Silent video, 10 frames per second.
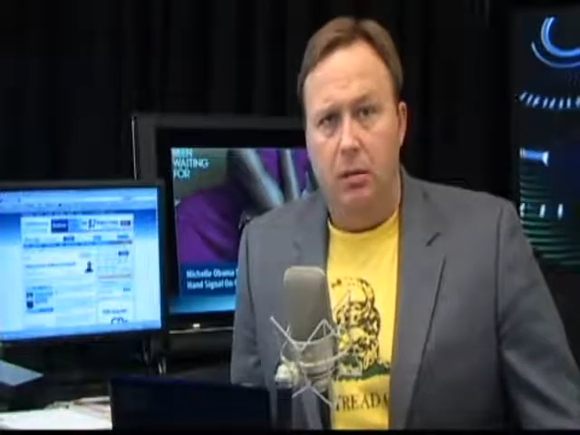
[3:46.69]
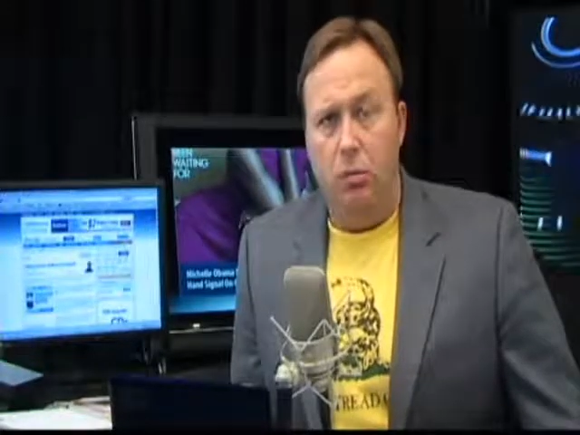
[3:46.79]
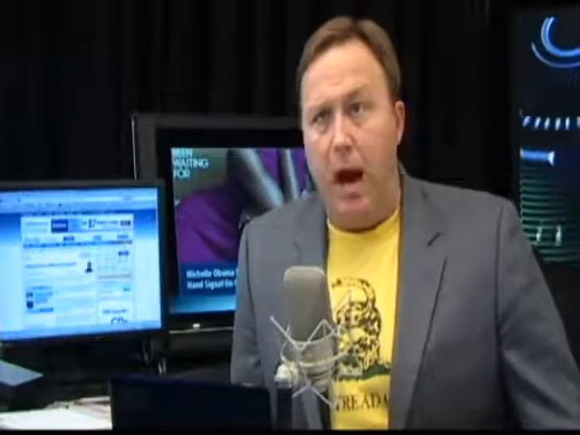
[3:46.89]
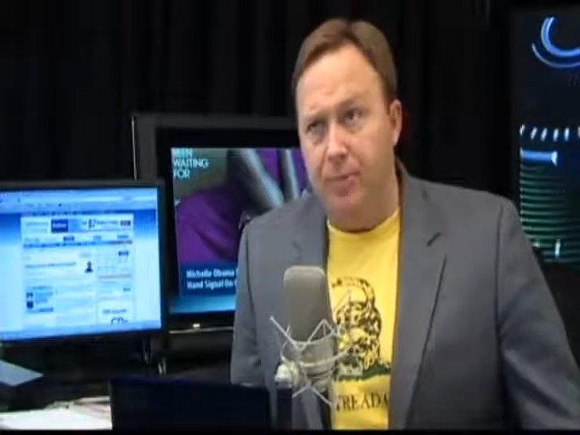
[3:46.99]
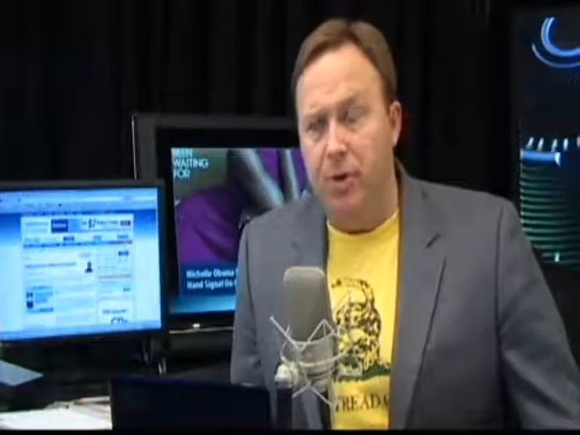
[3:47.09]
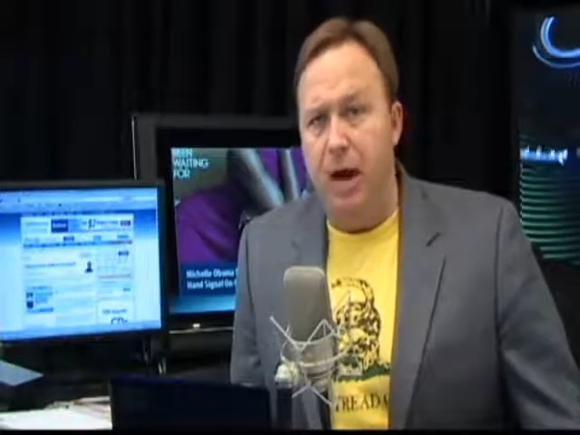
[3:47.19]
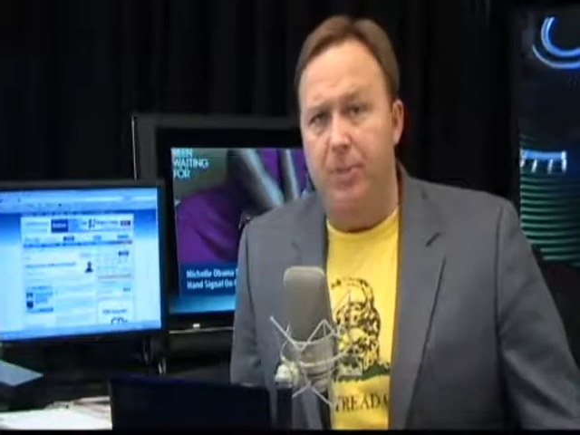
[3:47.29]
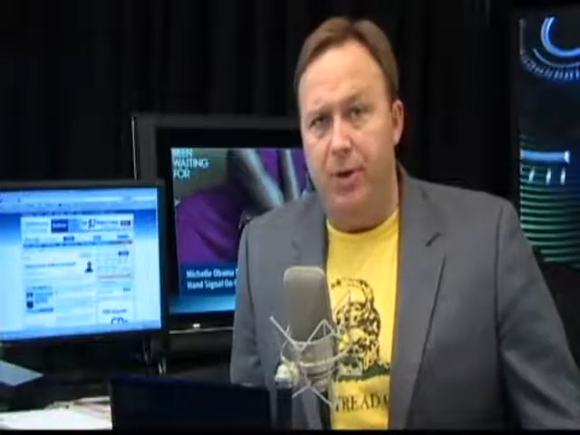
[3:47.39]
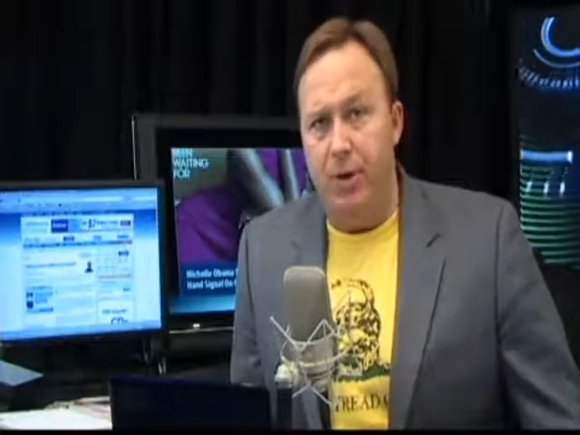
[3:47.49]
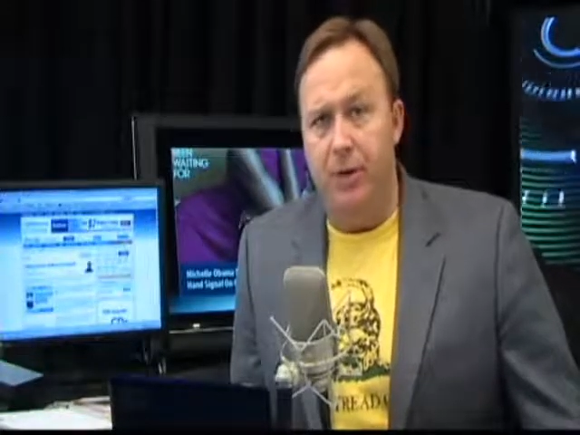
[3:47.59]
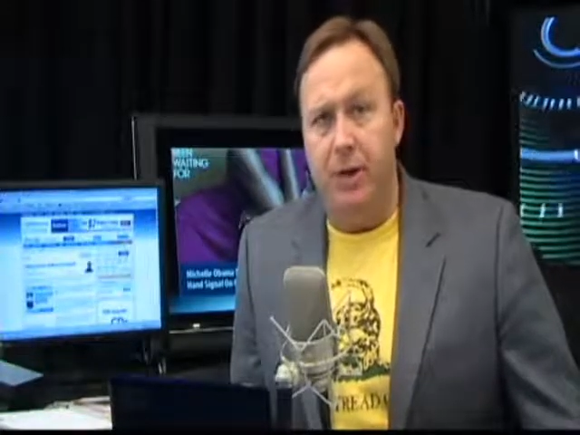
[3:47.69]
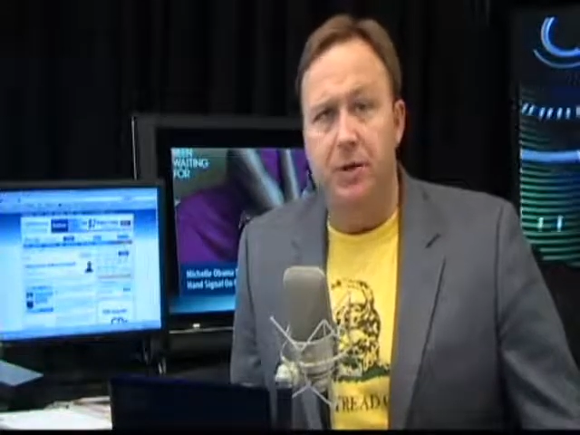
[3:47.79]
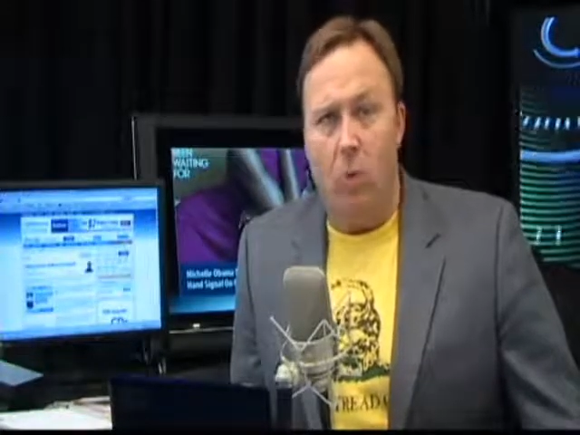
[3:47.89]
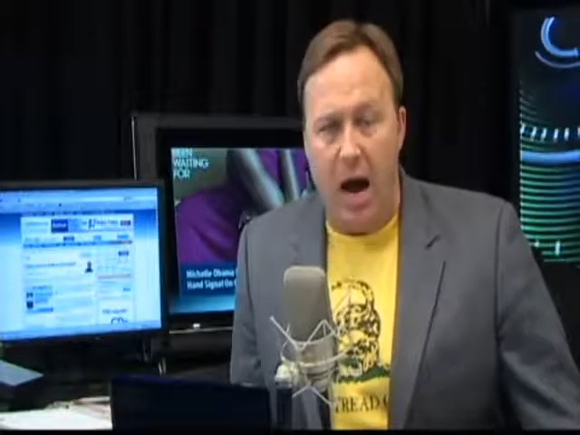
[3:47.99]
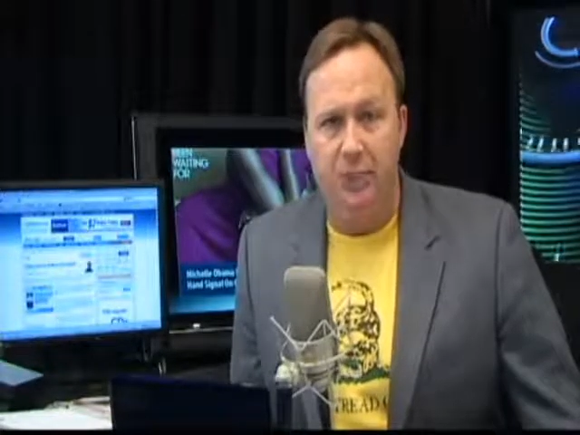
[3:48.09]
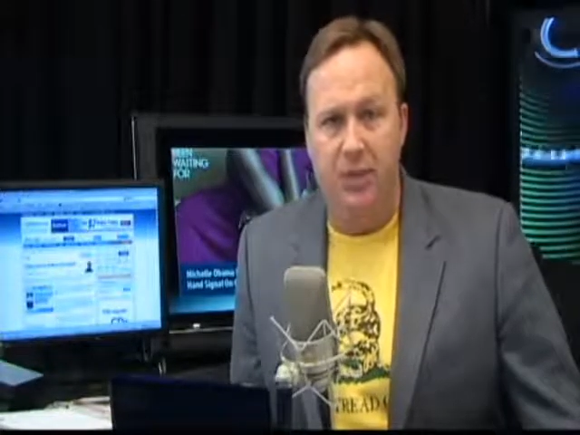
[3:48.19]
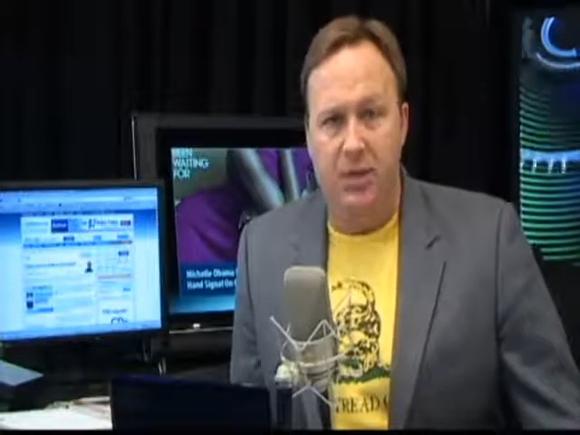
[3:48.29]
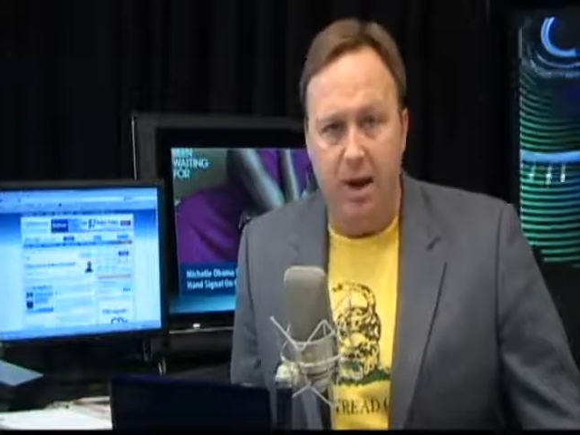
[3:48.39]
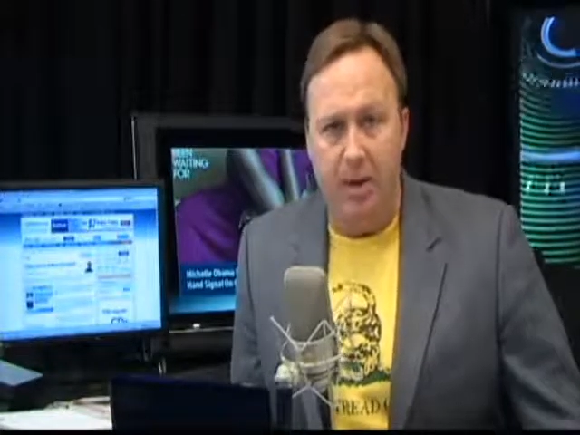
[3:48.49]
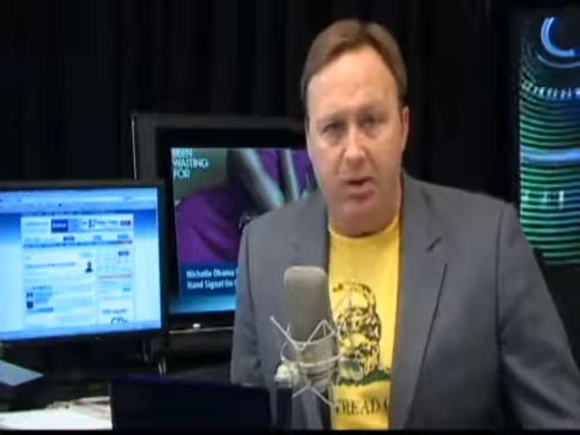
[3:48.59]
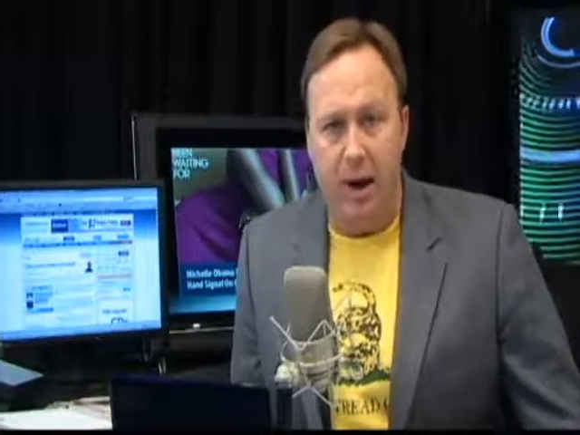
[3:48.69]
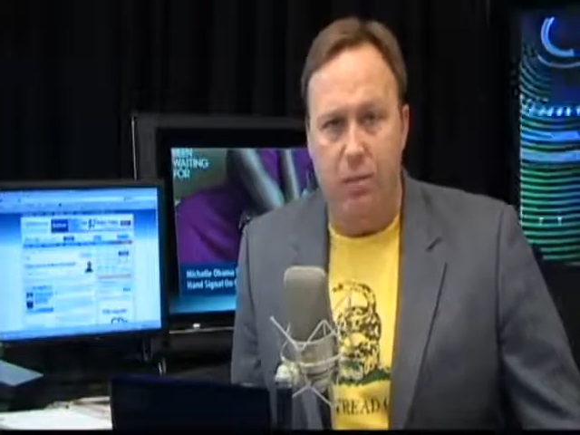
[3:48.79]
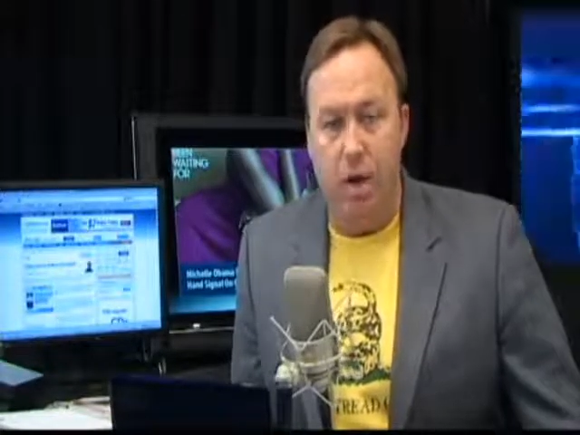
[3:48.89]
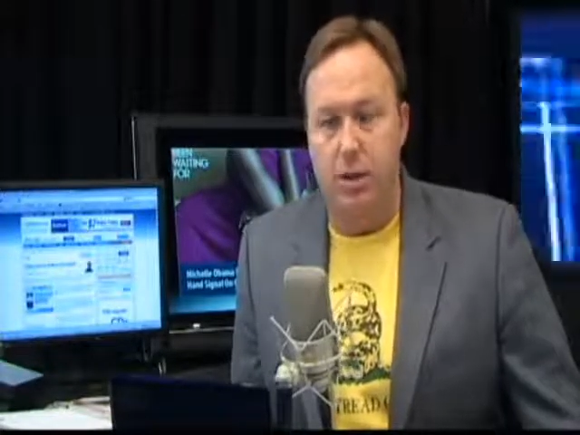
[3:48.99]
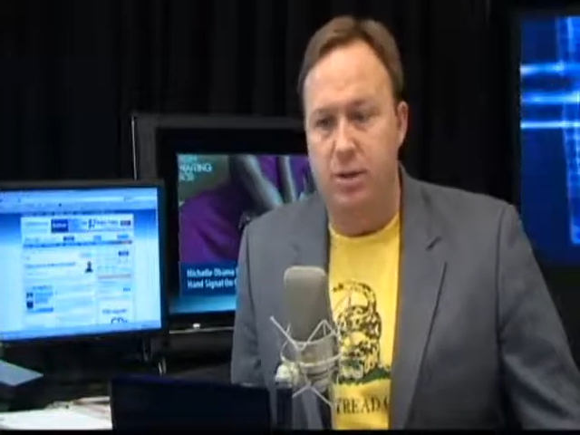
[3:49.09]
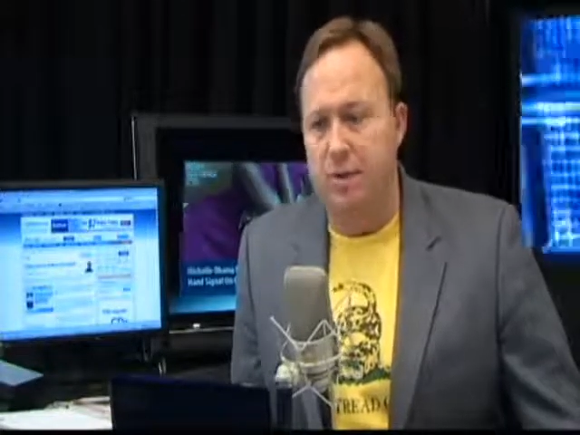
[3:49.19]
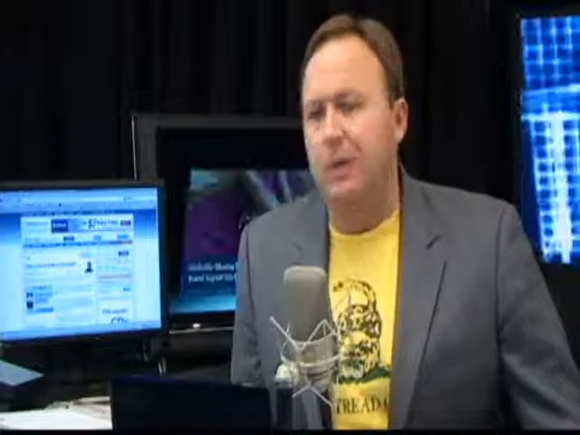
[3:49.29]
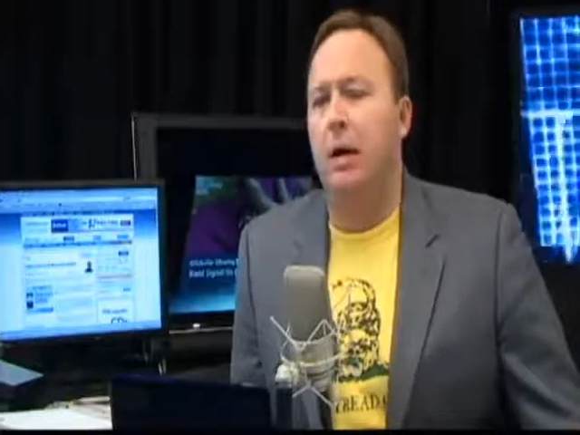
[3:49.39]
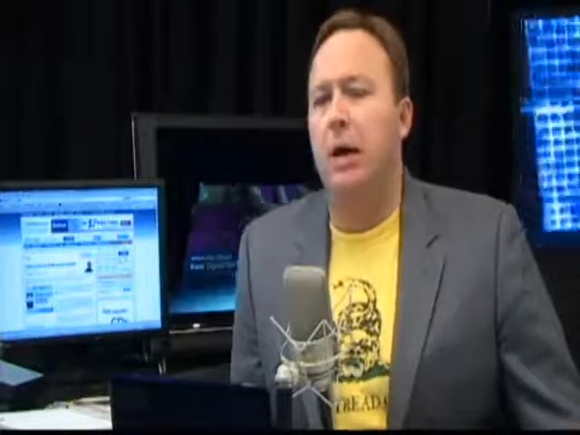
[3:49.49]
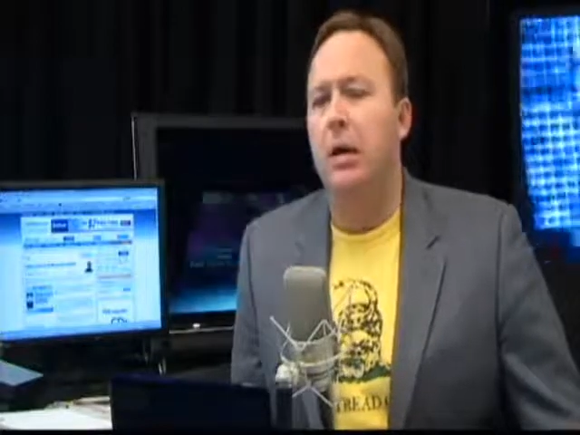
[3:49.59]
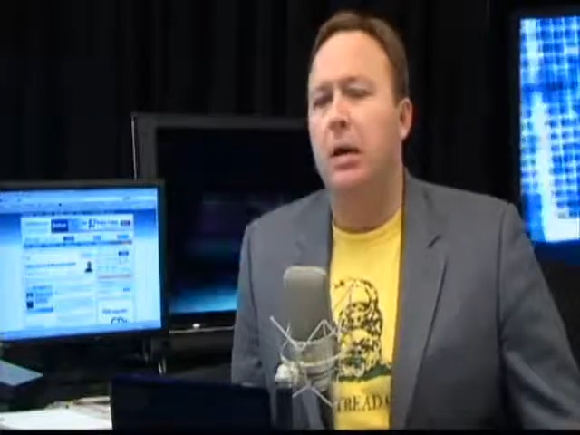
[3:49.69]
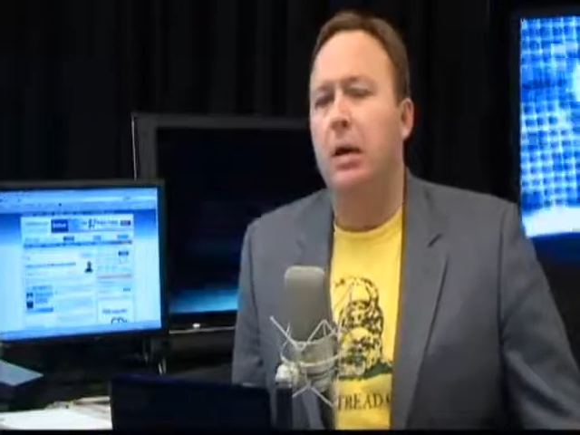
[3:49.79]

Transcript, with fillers: Rob Dew, my producer, his wife is a Democrat, registered Democrat,